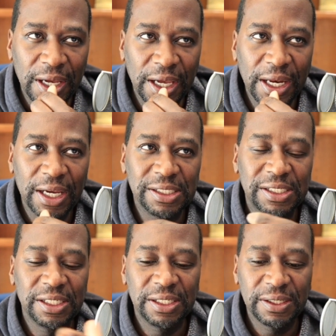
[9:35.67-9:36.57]
And I
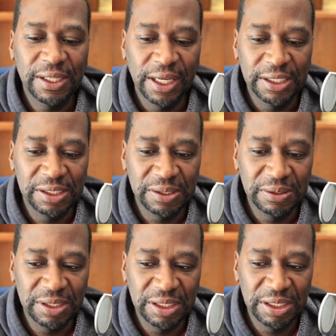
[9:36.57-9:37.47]
said, okay,
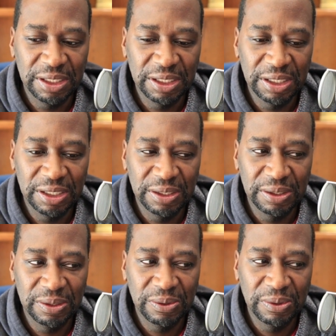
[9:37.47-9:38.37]
so
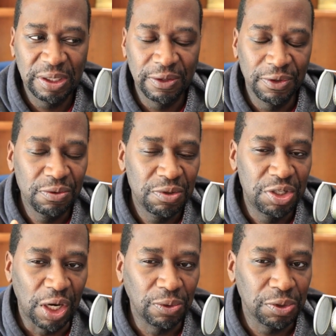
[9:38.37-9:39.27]
if you
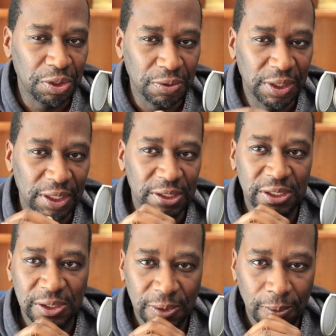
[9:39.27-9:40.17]
don't do
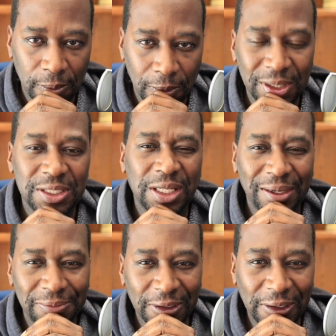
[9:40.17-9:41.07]
this, what does
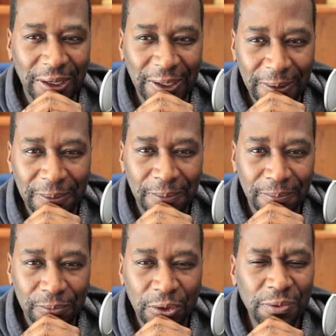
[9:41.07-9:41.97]
life look like?
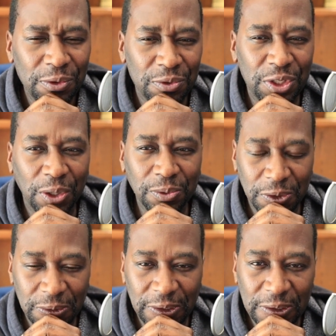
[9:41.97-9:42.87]
What if you don't
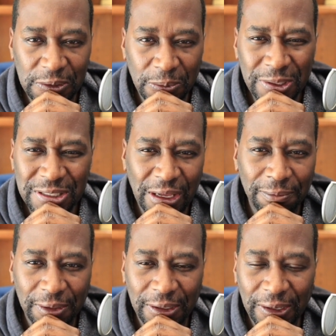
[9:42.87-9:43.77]
do this? What does
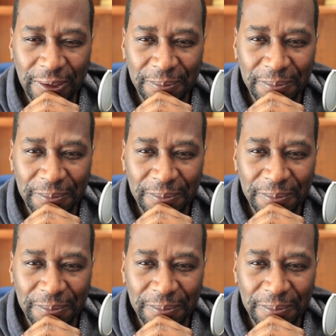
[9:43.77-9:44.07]
life look like?